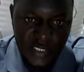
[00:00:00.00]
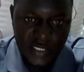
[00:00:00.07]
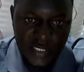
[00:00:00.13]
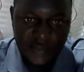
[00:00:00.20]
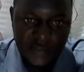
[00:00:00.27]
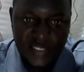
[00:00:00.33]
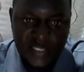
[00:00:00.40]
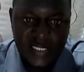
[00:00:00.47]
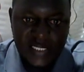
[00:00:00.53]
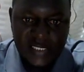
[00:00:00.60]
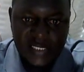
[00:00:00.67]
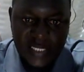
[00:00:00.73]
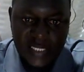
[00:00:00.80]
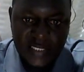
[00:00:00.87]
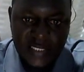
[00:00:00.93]
Now these are
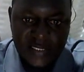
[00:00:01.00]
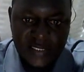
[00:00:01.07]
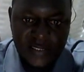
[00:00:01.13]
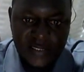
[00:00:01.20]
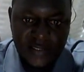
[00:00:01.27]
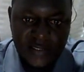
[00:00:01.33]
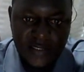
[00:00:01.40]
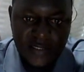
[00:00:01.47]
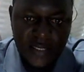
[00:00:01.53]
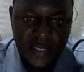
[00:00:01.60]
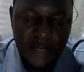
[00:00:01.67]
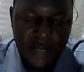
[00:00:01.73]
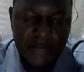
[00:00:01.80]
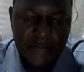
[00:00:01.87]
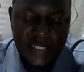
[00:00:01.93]
slides,
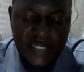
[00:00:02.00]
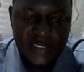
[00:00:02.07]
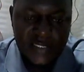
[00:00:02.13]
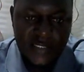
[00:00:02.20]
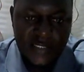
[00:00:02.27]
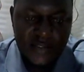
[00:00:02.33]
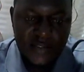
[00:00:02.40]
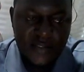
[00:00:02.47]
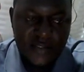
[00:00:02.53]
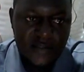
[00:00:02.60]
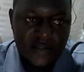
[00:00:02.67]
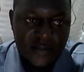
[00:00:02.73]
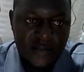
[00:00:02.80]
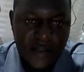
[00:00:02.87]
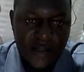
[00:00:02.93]
but
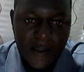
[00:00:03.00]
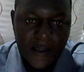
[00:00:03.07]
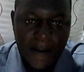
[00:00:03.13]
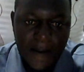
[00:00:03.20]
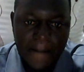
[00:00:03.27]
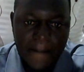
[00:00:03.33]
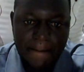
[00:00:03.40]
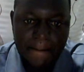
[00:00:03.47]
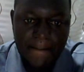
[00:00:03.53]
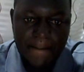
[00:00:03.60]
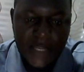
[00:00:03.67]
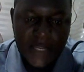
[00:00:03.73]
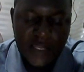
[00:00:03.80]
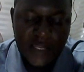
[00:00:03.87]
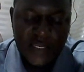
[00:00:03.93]
since
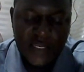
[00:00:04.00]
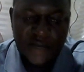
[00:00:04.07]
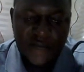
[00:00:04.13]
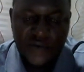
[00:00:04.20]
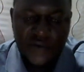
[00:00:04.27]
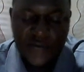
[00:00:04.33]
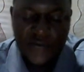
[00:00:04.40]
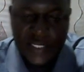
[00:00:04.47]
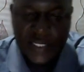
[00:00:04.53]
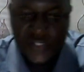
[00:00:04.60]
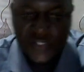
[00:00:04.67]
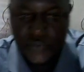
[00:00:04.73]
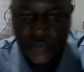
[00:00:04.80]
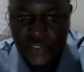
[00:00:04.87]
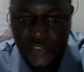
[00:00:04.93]
They have told us
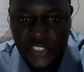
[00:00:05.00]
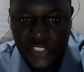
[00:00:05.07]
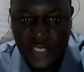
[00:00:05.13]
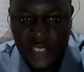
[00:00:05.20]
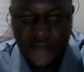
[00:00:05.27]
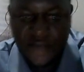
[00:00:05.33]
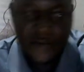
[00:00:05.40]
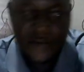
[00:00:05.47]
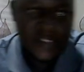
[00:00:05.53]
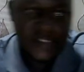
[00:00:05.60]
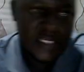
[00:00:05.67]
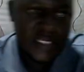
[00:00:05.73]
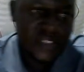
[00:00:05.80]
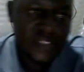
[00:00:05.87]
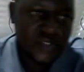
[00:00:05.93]
to change from
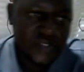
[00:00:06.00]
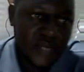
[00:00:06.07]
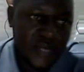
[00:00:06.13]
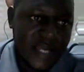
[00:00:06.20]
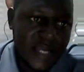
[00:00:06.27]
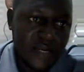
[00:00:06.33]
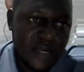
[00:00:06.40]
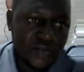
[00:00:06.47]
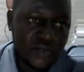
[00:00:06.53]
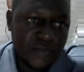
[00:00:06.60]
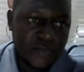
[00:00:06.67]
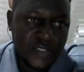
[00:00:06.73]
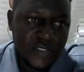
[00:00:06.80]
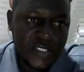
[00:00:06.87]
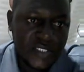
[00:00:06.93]
slides to handout
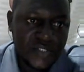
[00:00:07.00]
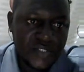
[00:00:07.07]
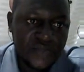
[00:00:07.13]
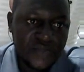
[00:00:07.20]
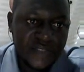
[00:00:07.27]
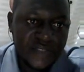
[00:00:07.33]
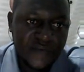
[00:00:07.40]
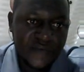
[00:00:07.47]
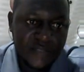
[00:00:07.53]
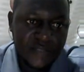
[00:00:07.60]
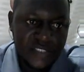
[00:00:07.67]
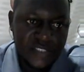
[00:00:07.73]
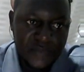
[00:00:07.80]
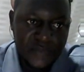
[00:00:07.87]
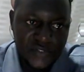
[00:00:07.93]
mode. You do it from
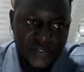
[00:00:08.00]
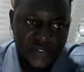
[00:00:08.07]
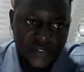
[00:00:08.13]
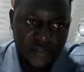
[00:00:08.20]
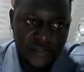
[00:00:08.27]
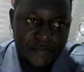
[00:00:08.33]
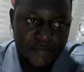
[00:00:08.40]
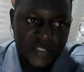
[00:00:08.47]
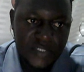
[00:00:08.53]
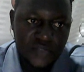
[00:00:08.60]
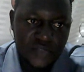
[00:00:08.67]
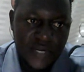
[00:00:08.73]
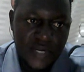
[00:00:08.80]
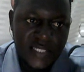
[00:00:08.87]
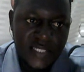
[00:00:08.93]
this position. Print
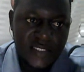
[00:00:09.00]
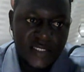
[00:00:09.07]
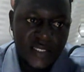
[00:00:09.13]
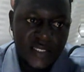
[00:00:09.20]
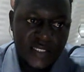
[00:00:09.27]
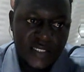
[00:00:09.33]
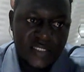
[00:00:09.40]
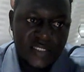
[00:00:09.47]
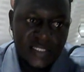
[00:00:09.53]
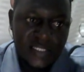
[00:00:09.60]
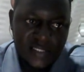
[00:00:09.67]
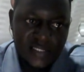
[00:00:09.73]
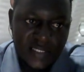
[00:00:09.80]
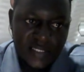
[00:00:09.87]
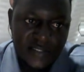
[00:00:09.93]
what? These are
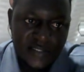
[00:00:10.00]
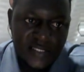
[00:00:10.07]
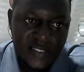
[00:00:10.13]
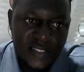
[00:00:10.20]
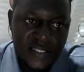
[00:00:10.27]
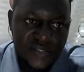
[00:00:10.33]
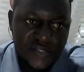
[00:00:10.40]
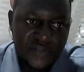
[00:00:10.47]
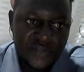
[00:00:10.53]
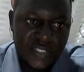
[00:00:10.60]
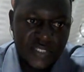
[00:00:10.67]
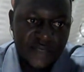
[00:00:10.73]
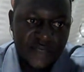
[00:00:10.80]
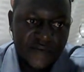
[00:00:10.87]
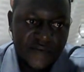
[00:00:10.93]
slides. So you
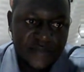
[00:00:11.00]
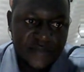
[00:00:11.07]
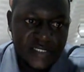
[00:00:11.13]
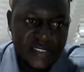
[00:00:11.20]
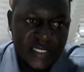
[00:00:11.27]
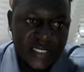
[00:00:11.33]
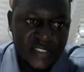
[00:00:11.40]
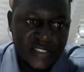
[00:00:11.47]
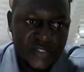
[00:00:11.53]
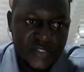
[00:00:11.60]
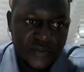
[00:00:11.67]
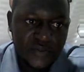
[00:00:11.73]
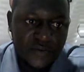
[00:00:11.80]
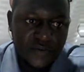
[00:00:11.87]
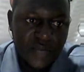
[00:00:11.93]
change from slides
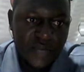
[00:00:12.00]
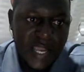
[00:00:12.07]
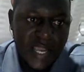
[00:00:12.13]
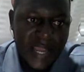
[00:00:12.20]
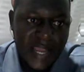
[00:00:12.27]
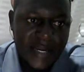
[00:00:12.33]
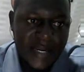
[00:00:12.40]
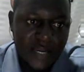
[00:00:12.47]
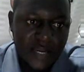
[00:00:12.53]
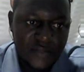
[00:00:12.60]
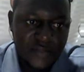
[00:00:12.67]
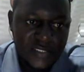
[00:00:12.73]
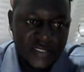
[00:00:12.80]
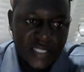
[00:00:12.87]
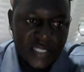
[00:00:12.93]
to
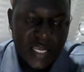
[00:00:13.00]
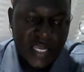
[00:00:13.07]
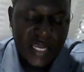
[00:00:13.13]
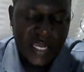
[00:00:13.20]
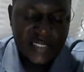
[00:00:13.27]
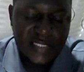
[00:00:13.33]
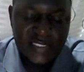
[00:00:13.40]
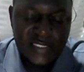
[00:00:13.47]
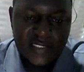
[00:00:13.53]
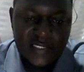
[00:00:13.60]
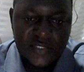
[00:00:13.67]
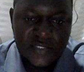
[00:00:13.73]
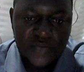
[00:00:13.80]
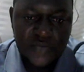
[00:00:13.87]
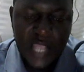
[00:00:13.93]
handouts. And
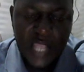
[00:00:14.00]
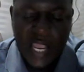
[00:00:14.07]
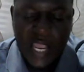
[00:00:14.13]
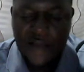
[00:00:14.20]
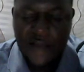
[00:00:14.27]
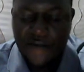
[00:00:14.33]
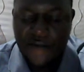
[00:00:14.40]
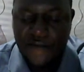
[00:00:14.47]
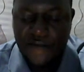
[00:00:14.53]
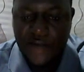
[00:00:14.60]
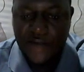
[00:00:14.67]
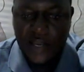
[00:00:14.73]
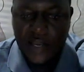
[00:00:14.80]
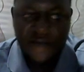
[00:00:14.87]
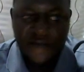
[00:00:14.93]
since we have
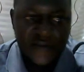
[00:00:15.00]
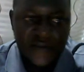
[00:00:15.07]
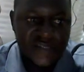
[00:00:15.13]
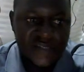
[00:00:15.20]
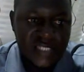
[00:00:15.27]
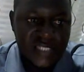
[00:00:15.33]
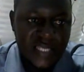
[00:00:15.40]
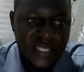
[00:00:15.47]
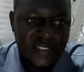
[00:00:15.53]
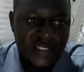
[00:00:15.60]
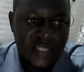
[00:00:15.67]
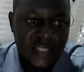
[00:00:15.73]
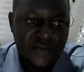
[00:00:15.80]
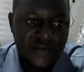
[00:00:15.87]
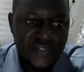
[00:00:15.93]
5 slides,
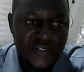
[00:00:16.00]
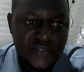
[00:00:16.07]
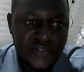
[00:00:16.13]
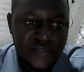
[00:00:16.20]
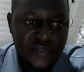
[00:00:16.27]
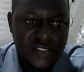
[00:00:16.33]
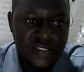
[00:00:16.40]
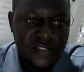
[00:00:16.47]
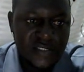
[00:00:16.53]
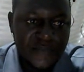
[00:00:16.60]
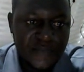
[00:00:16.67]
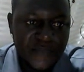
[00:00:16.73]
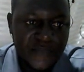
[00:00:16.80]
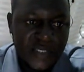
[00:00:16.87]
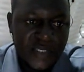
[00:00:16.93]
I will choose
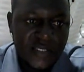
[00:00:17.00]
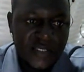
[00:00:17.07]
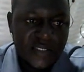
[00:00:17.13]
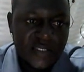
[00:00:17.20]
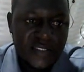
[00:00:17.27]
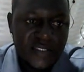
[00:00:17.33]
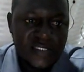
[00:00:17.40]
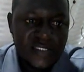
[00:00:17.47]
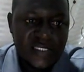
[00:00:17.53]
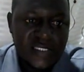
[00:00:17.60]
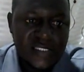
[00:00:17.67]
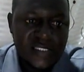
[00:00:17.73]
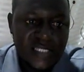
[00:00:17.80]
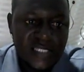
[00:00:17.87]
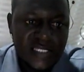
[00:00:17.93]

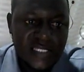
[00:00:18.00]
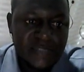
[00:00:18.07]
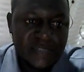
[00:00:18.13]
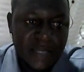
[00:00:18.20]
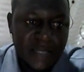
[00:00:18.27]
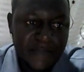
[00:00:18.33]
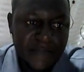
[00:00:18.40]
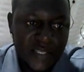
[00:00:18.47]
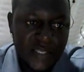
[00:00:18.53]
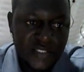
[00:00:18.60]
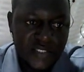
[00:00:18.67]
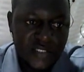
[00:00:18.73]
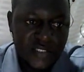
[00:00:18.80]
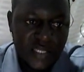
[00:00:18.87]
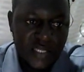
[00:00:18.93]
6 slides per
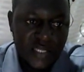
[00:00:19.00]
page.